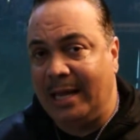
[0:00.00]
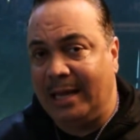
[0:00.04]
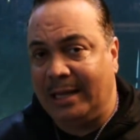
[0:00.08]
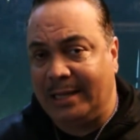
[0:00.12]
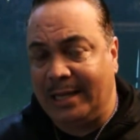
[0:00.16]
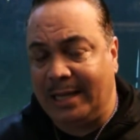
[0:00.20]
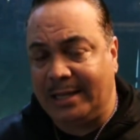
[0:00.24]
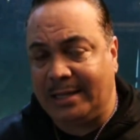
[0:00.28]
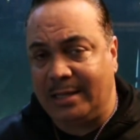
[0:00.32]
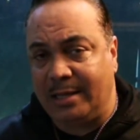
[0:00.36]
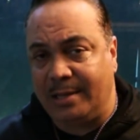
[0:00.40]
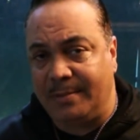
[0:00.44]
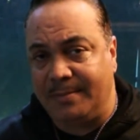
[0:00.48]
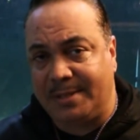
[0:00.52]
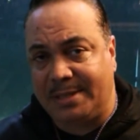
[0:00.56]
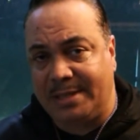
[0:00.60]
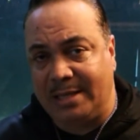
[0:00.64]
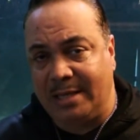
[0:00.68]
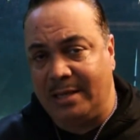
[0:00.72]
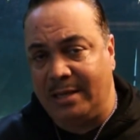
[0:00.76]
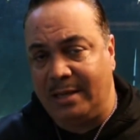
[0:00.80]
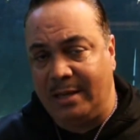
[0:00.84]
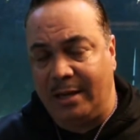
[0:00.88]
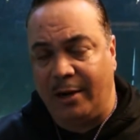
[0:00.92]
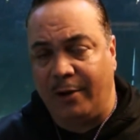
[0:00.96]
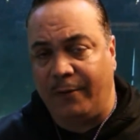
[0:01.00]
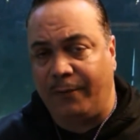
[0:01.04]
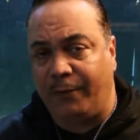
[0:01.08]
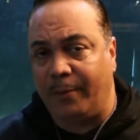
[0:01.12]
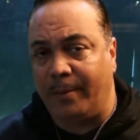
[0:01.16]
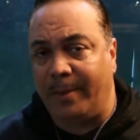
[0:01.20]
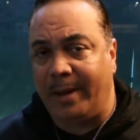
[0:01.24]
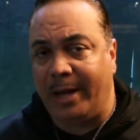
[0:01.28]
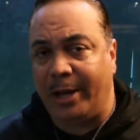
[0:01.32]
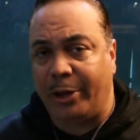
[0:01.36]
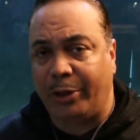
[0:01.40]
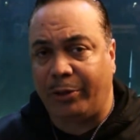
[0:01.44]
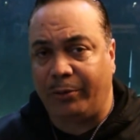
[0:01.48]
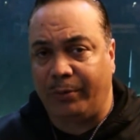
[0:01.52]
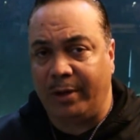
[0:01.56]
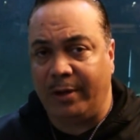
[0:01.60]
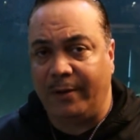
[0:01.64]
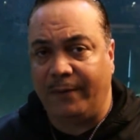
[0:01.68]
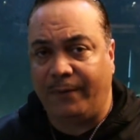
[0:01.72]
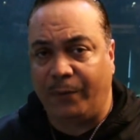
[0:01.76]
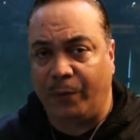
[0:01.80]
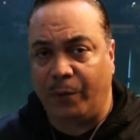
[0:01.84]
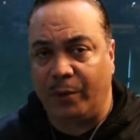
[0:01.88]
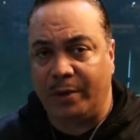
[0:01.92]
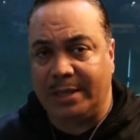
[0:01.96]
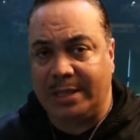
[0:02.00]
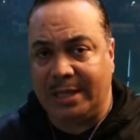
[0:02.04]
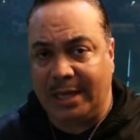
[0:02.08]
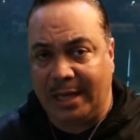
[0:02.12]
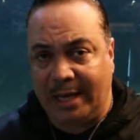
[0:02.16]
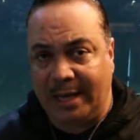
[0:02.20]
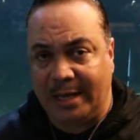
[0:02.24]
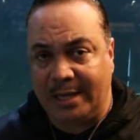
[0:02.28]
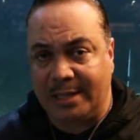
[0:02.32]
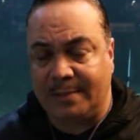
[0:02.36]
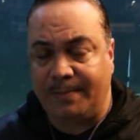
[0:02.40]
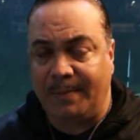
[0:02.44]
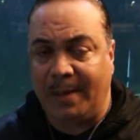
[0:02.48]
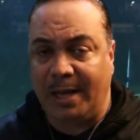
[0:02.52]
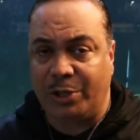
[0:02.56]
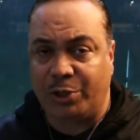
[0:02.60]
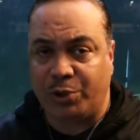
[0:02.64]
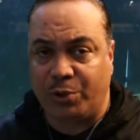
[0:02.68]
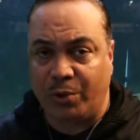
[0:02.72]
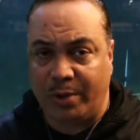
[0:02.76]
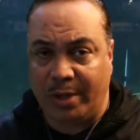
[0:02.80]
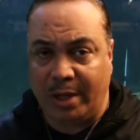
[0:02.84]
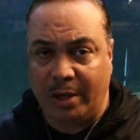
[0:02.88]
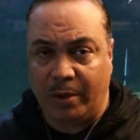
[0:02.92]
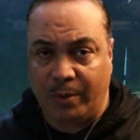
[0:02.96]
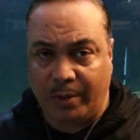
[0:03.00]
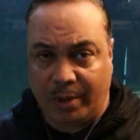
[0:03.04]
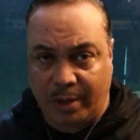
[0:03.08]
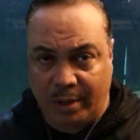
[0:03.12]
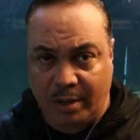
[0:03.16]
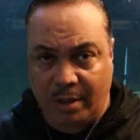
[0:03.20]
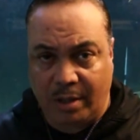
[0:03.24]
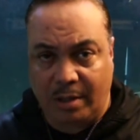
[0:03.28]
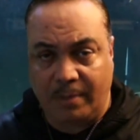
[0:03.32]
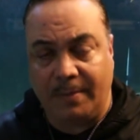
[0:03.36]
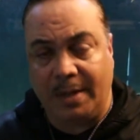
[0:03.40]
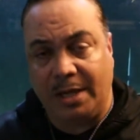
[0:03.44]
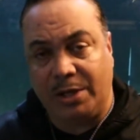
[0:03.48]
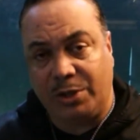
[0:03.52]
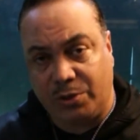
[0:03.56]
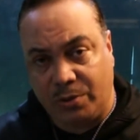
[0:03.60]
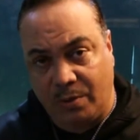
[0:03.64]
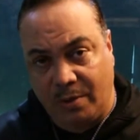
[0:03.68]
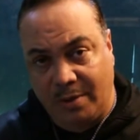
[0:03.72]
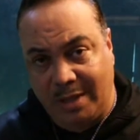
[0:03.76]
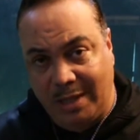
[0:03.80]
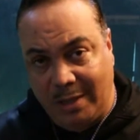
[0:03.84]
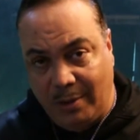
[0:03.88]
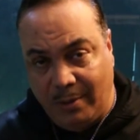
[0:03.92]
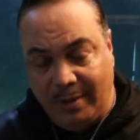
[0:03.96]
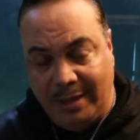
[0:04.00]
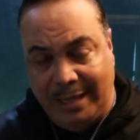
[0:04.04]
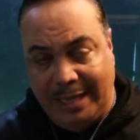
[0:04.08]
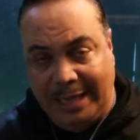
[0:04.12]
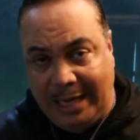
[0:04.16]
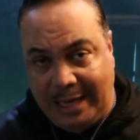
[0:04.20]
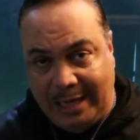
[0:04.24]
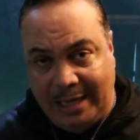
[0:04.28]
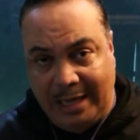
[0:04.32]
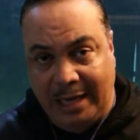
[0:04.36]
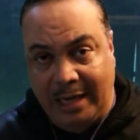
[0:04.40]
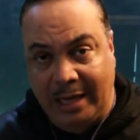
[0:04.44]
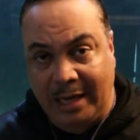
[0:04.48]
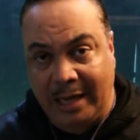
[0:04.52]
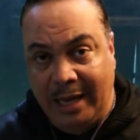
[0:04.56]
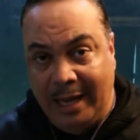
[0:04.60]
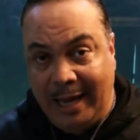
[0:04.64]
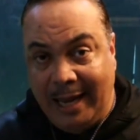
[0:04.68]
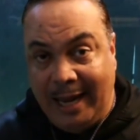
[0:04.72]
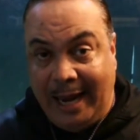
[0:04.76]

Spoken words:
let them sit in there for about 3 or 4 days, made sure they were good, made sure they were eating,